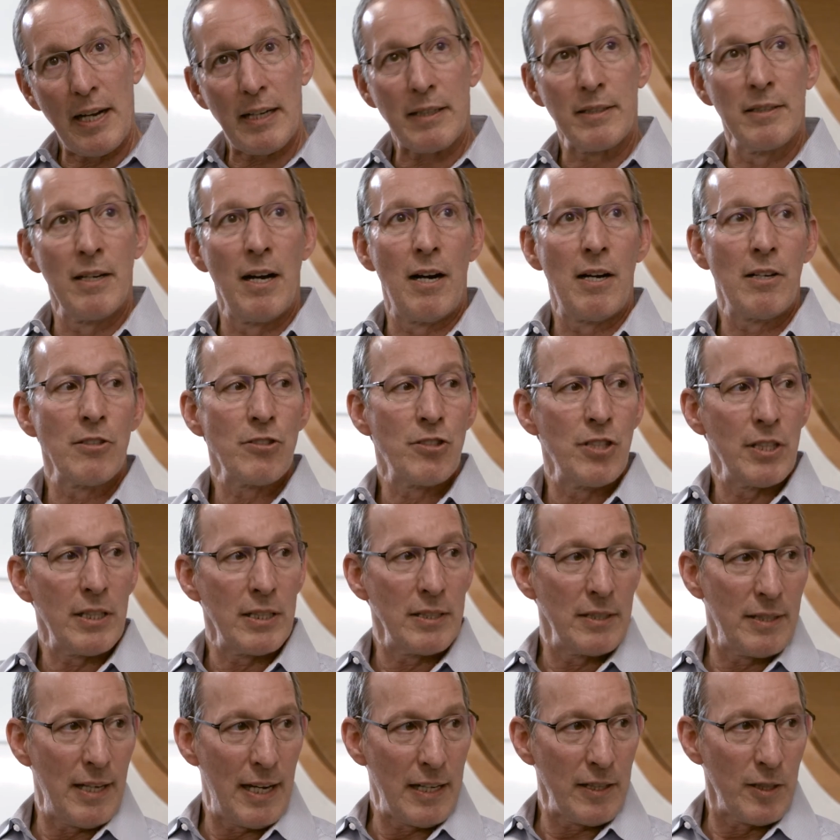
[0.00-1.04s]
that technology
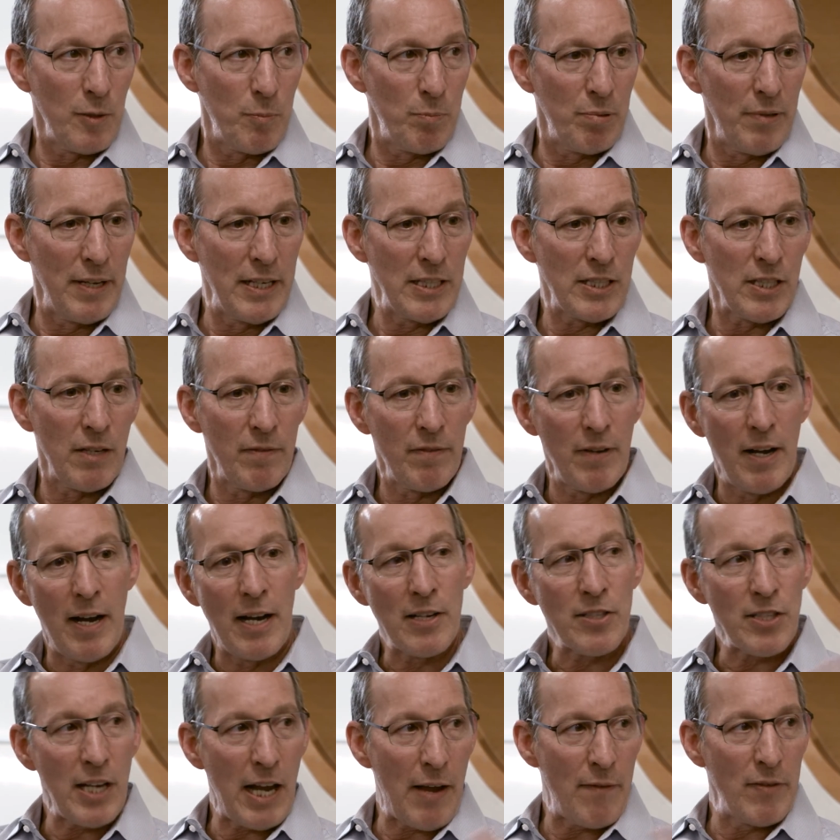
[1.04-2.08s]
can take the place
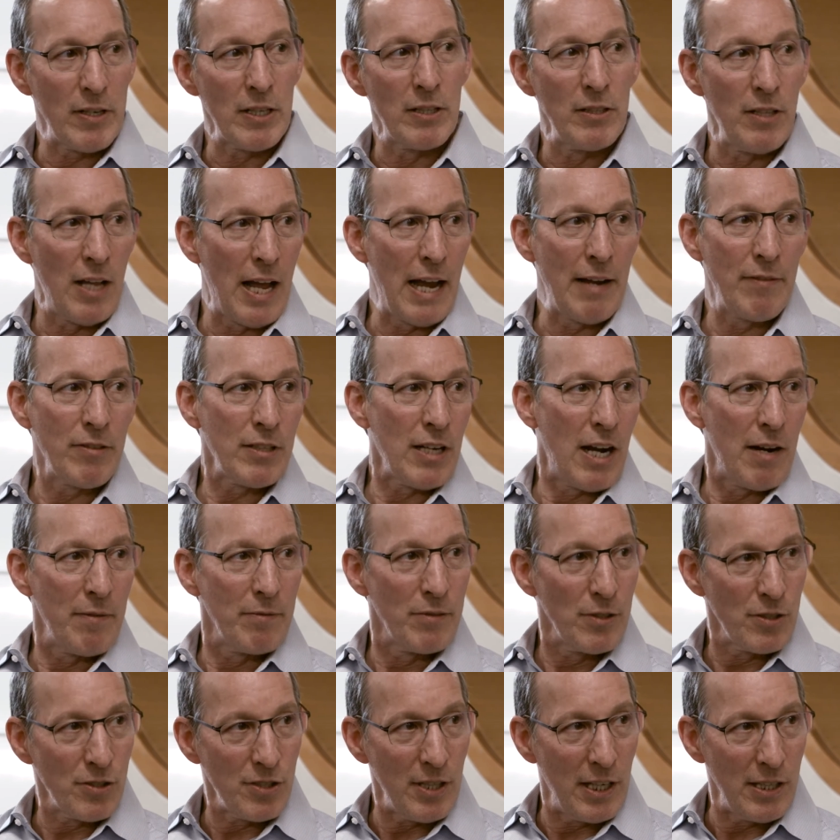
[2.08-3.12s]
of us having a live
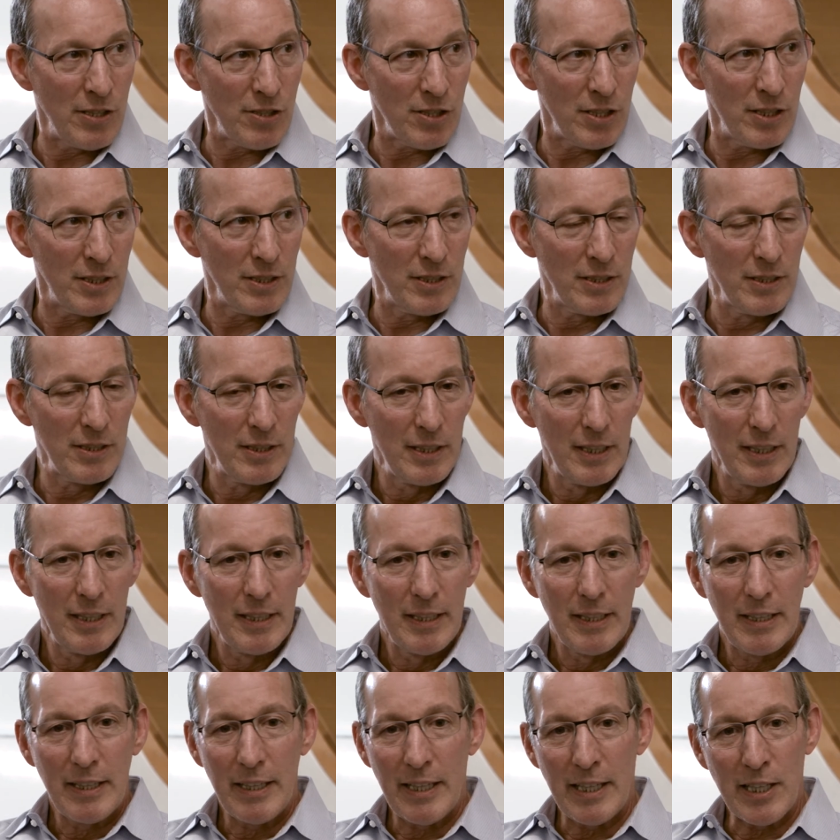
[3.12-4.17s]
conversation
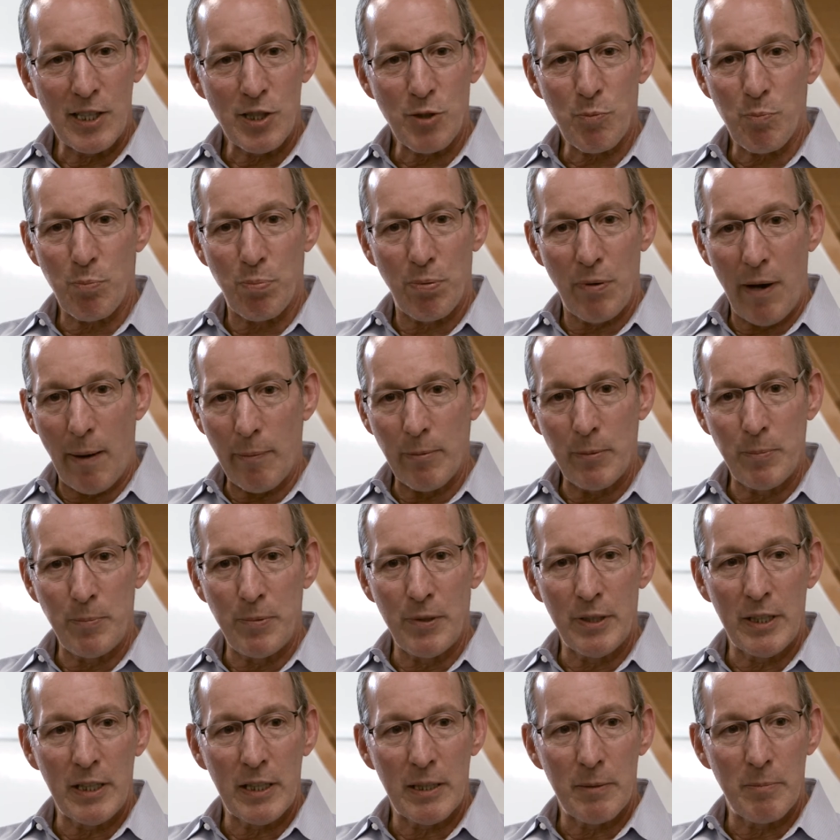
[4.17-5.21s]
is
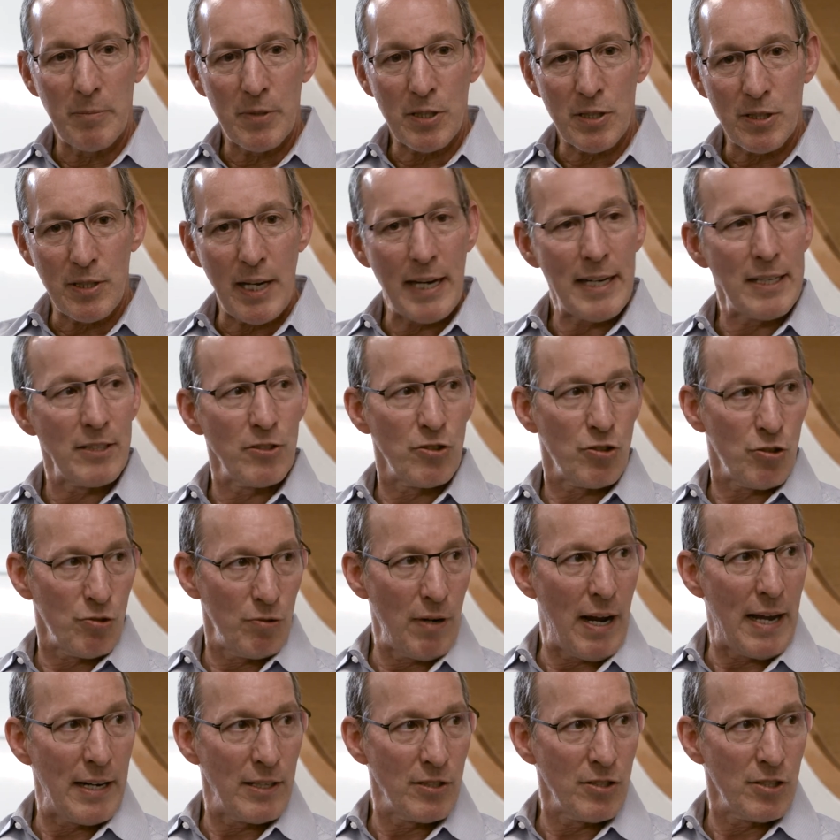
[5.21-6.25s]
probably a mistaken
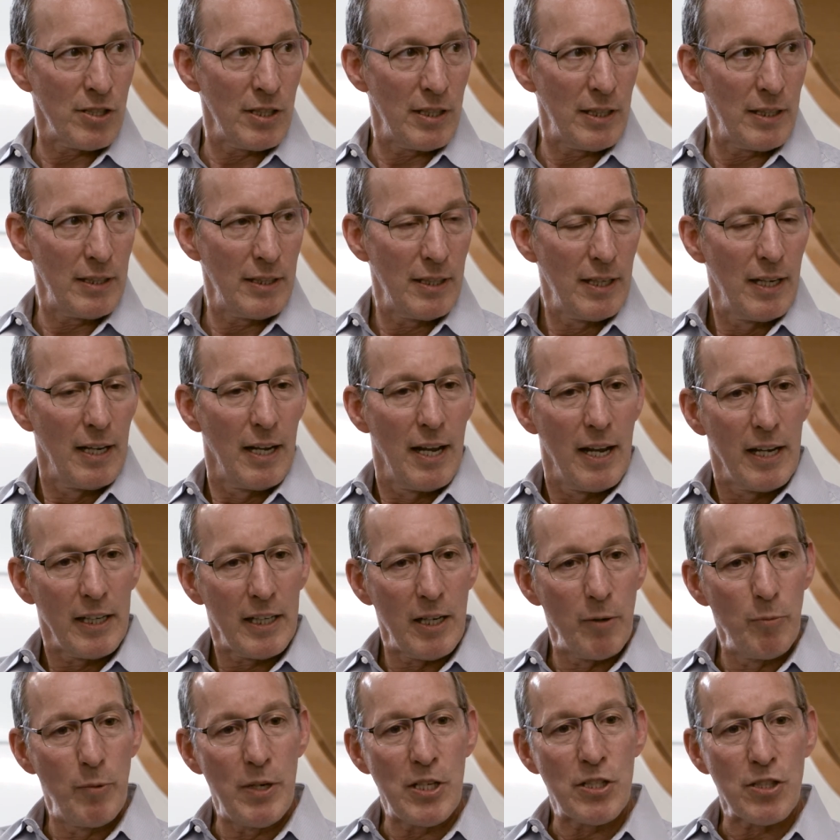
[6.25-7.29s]
strategy.
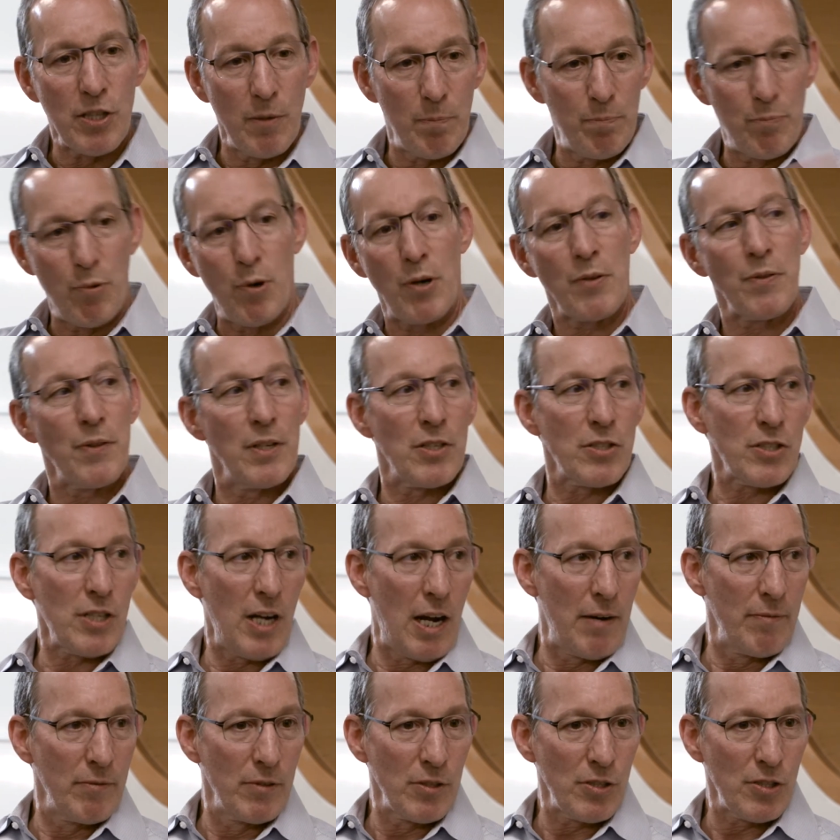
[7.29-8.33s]
Can we support this
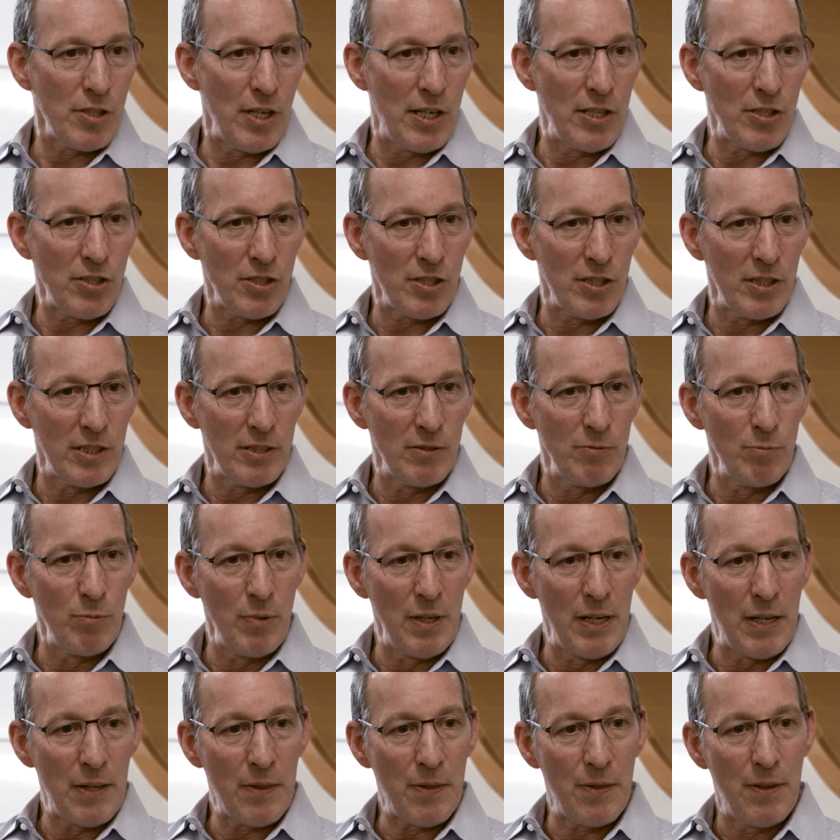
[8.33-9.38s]
conversation
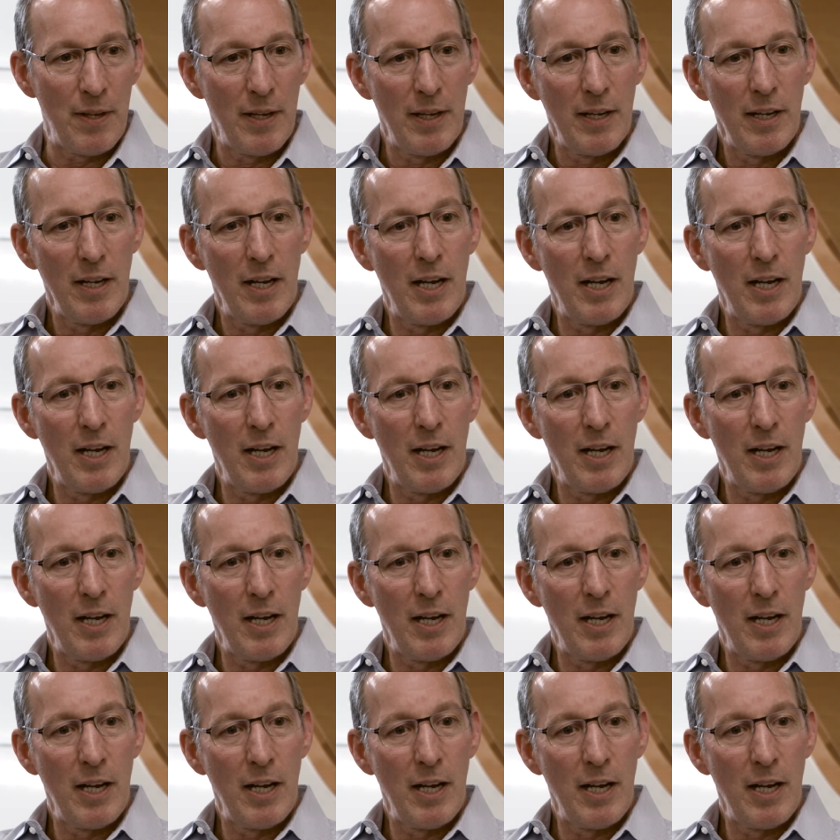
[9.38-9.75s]
with